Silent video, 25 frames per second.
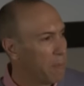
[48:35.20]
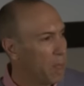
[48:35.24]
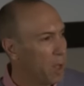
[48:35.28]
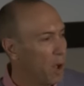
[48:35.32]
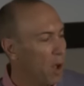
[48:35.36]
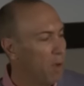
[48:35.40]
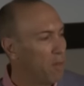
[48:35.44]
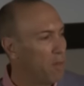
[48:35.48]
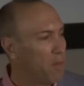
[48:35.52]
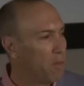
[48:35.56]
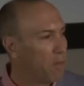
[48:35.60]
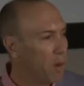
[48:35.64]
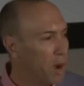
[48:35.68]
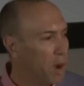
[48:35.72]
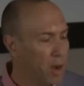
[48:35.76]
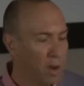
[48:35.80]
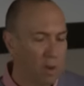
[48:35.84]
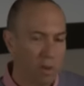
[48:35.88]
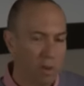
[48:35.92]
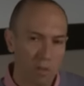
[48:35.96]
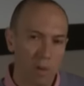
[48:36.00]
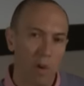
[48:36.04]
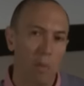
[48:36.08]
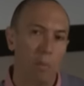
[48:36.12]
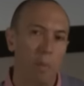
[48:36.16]
I have a friend
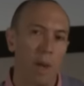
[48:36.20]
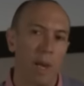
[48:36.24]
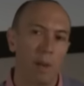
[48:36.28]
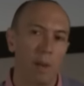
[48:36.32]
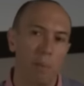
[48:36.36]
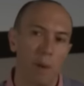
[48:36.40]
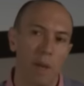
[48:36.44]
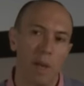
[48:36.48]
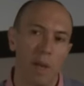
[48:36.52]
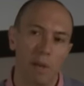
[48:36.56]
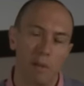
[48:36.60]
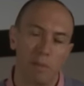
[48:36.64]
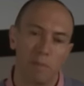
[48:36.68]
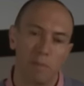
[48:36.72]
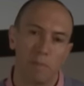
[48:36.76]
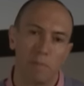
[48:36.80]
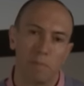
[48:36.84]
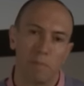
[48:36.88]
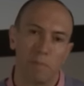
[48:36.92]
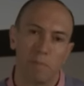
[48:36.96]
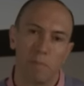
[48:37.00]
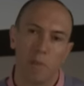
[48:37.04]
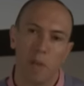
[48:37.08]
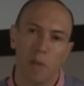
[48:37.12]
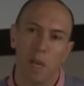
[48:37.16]
who's got back pain.
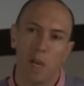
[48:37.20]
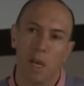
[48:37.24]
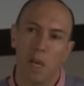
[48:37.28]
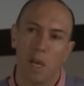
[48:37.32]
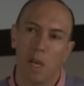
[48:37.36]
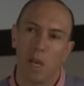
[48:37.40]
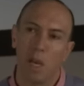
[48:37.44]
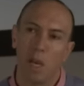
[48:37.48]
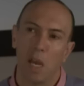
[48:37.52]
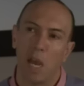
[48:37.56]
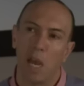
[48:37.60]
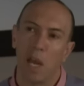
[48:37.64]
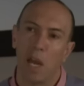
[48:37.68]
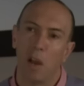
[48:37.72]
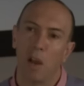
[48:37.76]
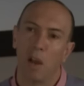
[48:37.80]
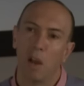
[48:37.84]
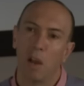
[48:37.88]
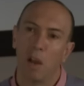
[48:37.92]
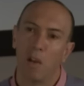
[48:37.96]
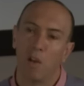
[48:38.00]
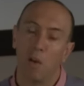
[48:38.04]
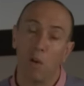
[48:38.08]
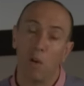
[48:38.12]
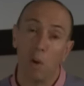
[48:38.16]
And
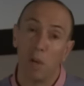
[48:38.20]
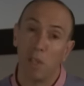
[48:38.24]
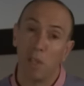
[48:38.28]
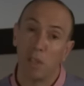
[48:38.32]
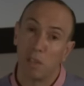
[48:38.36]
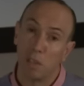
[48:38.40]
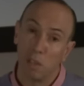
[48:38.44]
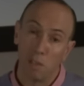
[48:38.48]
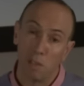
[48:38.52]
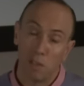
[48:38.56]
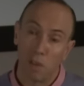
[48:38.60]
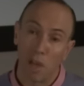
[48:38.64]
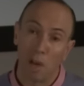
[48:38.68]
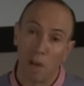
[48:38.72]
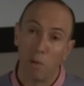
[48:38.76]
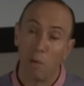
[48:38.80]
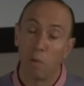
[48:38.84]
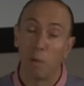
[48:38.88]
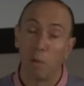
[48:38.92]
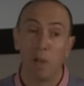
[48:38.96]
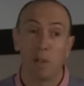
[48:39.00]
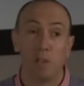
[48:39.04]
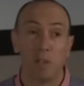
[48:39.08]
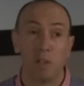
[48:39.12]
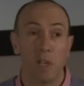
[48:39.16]
I always say to her
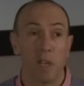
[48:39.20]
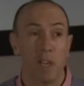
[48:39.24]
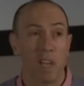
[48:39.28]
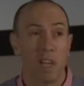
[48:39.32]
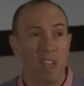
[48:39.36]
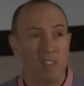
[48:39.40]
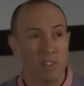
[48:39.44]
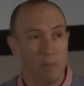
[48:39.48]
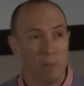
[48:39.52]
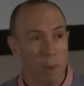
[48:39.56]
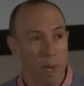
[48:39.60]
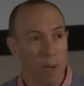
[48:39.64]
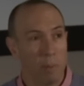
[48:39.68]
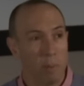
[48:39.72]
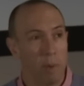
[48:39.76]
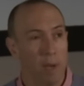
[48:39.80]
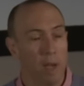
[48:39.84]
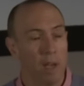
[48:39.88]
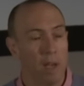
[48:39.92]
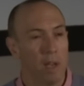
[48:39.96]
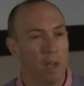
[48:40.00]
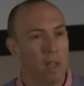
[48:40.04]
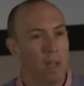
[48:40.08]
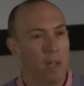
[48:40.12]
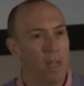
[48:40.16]
when I see her, how's your back
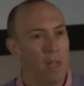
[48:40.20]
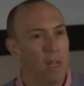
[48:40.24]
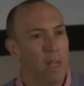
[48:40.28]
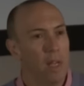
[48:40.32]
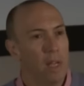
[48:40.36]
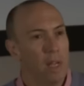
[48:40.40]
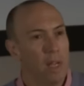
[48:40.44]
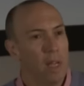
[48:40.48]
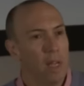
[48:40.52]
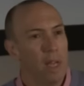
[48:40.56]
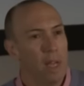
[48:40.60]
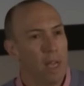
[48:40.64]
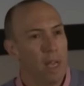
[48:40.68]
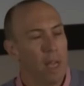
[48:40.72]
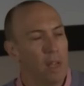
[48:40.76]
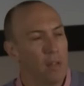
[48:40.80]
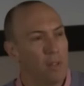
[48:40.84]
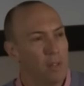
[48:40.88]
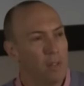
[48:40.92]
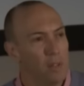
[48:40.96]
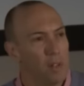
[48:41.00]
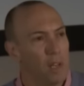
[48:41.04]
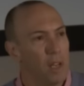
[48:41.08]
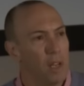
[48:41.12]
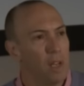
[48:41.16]
pain? And
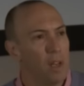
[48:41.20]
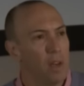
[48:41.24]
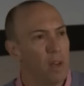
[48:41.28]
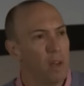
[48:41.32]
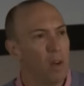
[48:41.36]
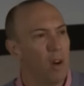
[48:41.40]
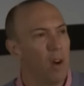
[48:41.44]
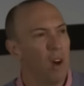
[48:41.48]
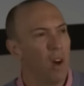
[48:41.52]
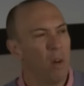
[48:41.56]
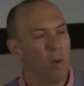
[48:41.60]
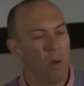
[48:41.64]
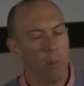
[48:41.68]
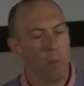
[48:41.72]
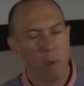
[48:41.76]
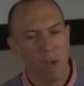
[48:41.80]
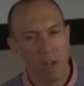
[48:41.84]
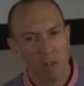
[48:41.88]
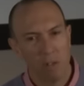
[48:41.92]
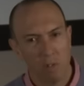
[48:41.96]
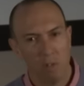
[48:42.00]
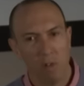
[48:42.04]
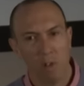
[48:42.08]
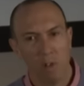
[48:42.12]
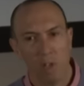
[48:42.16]
she said, oh, my
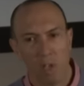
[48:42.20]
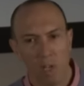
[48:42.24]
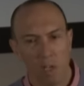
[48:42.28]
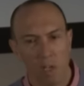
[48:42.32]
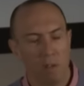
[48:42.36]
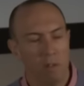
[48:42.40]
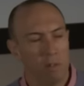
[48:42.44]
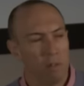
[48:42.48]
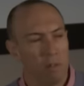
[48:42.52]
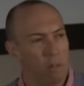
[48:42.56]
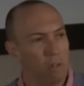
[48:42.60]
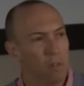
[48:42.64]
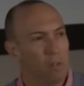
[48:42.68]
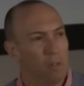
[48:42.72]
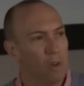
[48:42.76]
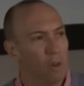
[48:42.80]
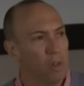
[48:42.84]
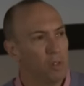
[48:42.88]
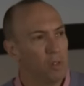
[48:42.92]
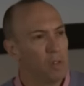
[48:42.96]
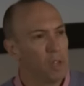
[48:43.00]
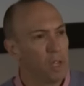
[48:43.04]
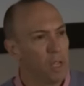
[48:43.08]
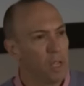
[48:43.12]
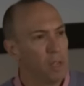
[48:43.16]
back's really
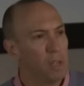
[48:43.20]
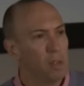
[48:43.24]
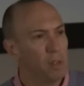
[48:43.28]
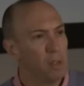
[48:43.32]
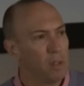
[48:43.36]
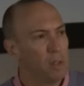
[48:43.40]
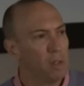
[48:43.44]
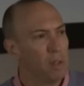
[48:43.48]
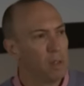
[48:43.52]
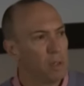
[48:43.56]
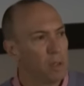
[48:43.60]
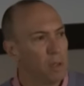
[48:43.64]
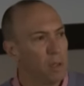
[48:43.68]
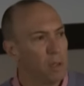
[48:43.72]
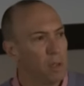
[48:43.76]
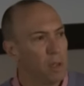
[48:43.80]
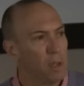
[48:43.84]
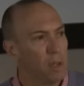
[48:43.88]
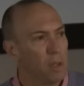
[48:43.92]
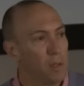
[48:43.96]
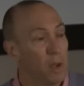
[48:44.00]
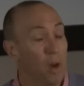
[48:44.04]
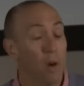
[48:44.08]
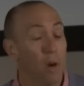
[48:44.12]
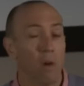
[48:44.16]
dodgy.
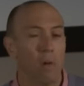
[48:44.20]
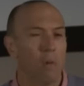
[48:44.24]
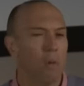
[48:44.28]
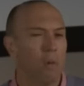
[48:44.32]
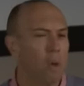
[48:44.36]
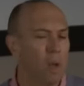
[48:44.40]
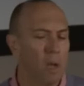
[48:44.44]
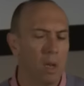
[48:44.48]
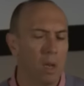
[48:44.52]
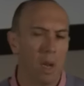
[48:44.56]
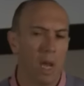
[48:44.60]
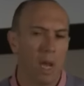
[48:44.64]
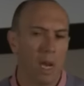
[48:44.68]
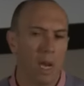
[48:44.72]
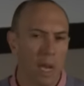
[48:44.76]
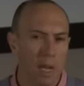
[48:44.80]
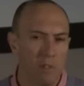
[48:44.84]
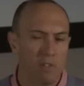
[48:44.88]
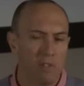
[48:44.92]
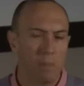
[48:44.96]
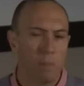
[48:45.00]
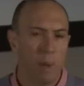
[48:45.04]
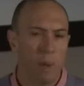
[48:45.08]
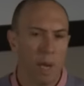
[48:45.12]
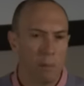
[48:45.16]
So, oh, and
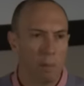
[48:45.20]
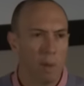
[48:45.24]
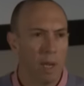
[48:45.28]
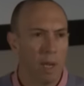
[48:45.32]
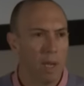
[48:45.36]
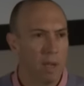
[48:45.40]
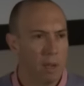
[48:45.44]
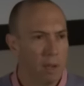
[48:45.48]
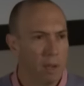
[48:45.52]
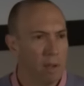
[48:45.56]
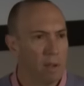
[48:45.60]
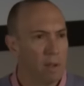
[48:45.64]
how's your back pain?